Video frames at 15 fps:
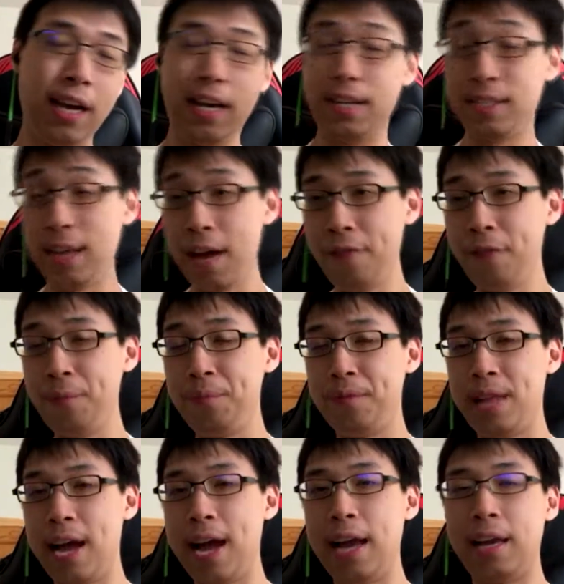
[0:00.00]
And aside from
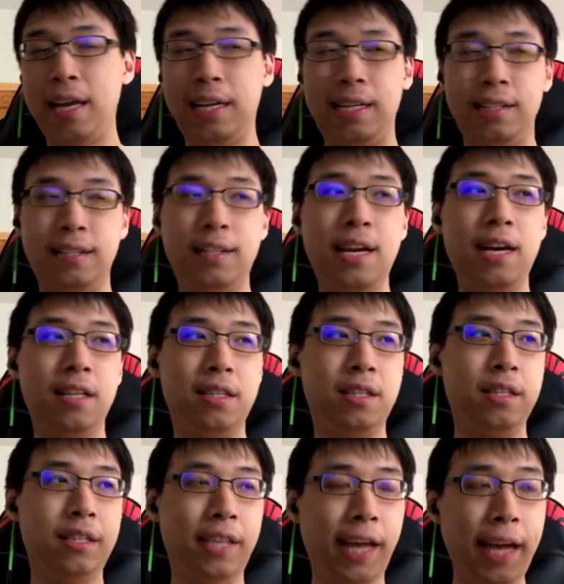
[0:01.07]
that, like I said,
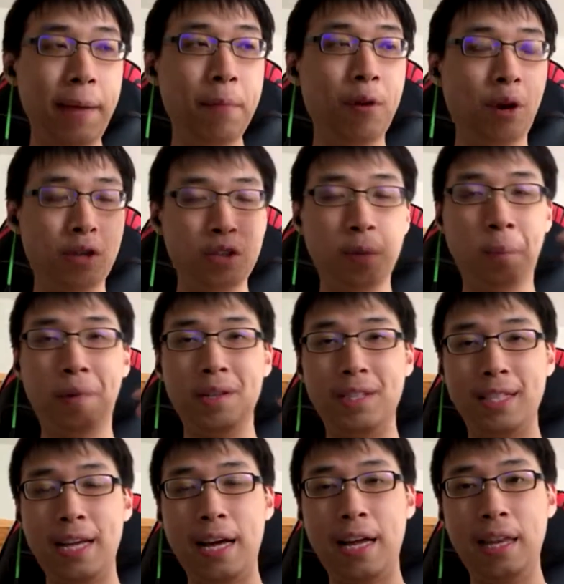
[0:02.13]
the game also
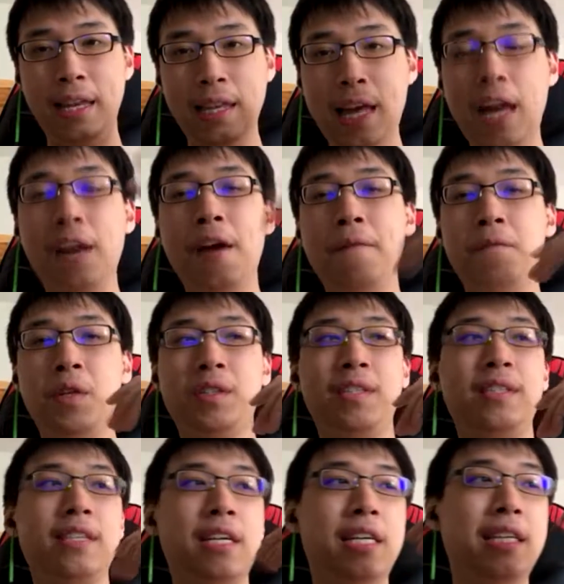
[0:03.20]
puts a lot of
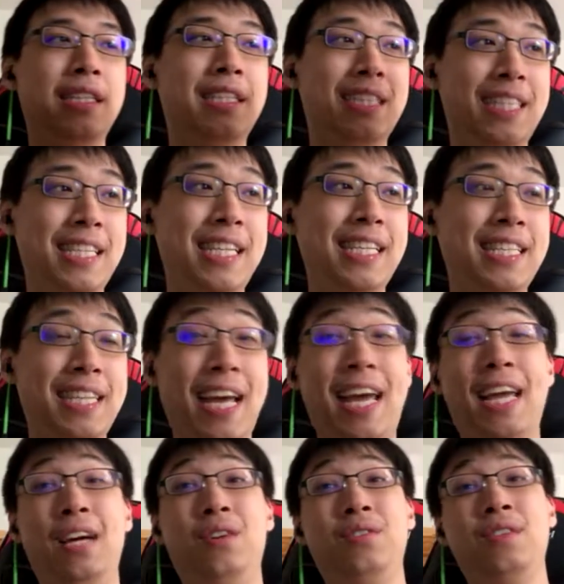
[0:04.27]
emphasis in
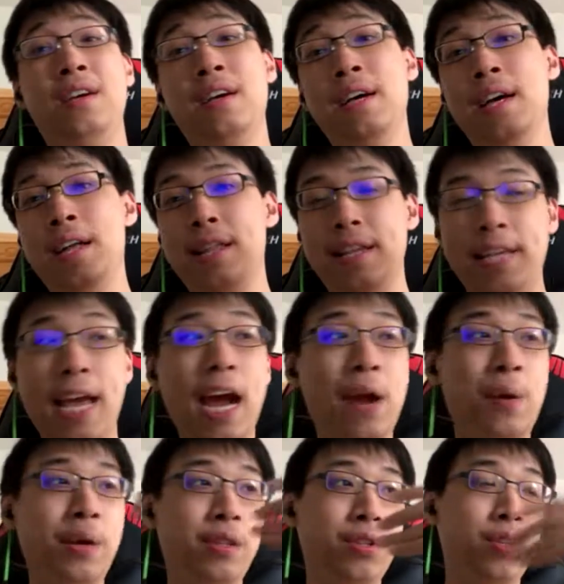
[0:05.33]
details. The
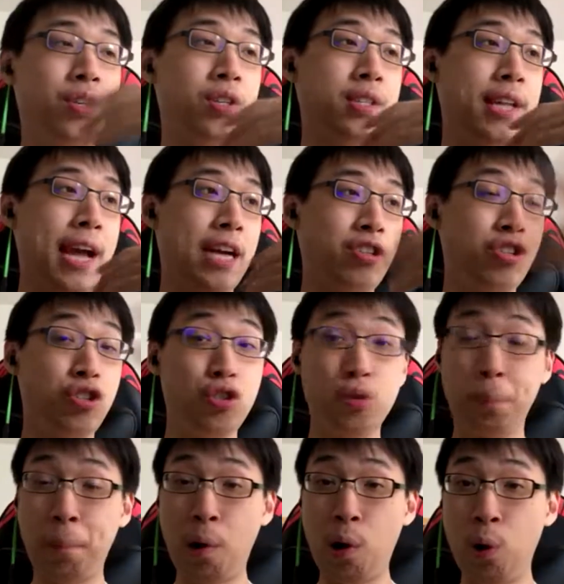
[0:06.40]
characters, they actually
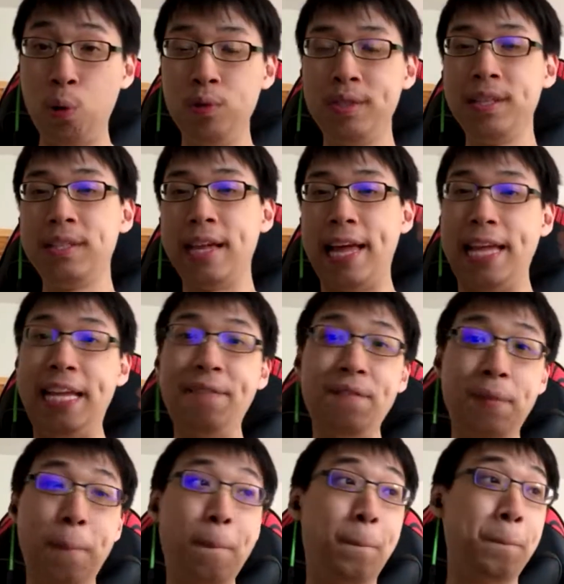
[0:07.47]
do poses, they
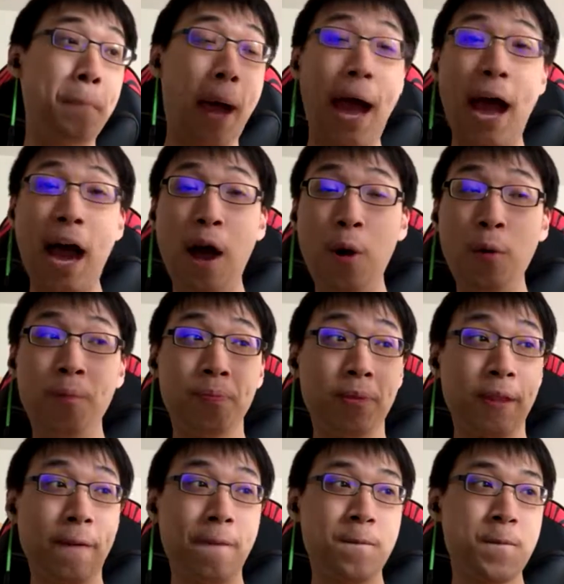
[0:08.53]
even bow
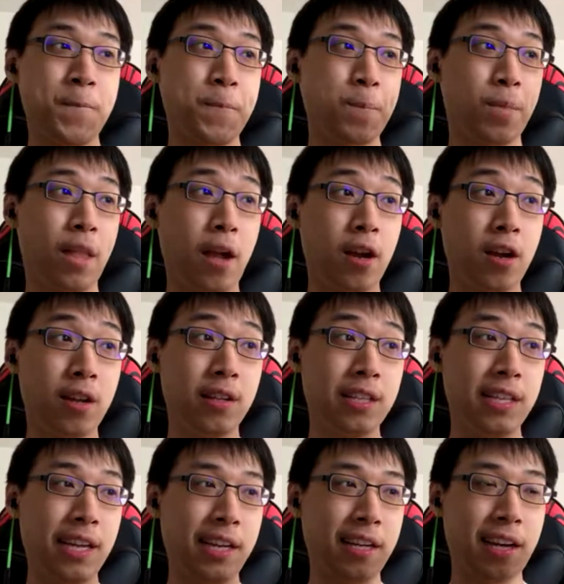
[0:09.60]

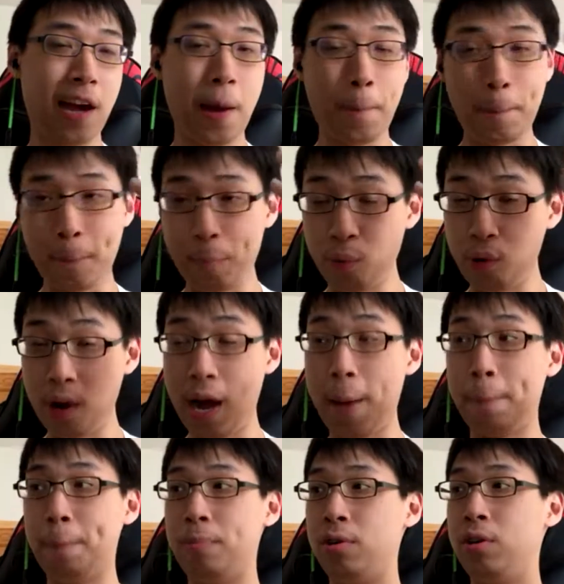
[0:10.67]
like a
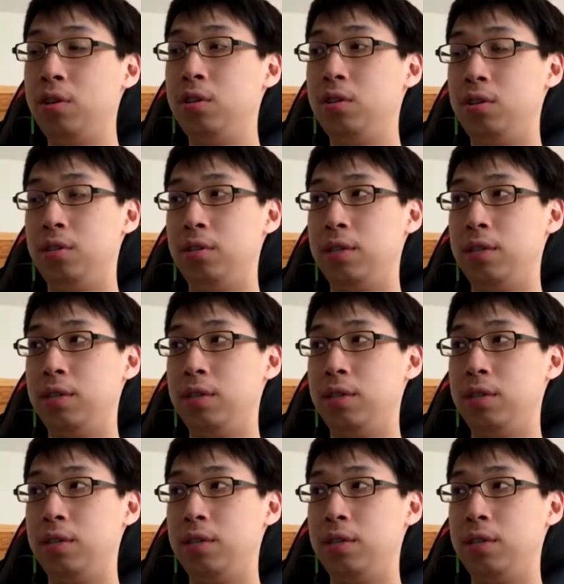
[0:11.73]
proper...